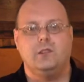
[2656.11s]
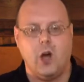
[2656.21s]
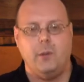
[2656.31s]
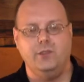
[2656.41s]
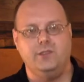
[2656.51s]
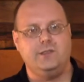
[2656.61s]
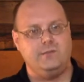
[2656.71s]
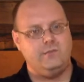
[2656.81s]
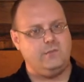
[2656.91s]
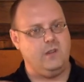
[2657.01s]
Cauble was
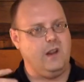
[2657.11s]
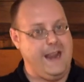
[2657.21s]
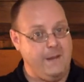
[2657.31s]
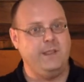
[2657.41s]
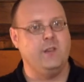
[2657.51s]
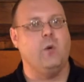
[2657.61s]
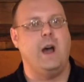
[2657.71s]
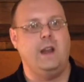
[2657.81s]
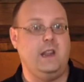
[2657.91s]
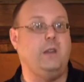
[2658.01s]
naming the
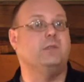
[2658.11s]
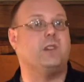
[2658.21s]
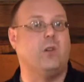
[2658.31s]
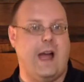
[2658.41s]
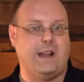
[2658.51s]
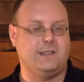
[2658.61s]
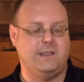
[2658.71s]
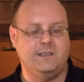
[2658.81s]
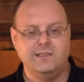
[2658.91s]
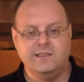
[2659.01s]
wine, and he was
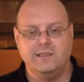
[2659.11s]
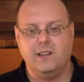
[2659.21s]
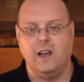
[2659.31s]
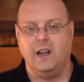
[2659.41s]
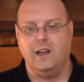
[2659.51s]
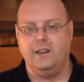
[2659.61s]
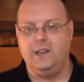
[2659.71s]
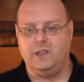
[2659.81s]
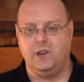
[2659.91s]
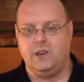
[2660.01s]
correct. Uh,
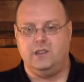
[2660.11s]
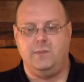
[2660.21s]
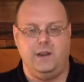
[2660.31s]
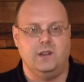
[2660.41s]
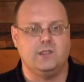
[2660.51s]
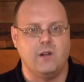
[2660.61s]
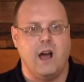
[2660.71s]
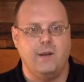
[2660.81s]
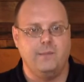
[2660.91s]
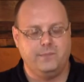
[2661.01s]
he took it to being a
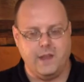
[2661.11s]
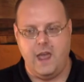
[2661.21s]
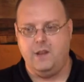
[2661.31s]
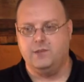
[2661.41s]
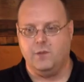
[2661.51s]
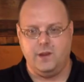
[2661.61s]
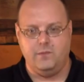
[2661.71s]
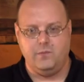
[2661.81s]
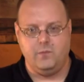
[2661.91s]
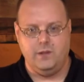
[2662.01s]
Syrah, and it was what,
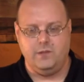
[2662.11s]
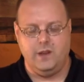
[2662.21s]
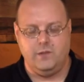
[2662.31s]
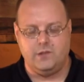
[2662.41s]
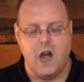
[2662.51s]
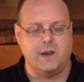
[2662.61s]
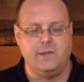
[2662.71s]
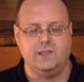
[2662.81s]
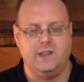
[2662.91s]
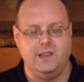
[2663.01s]
it, what they were talking
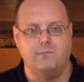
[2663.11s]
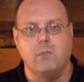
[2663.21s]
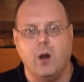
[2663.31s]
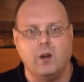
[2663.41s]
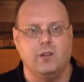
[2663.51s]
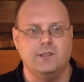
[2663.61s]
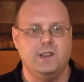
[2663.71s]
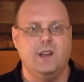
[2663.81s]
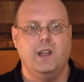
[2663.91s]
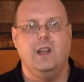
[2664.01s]
about was these markers.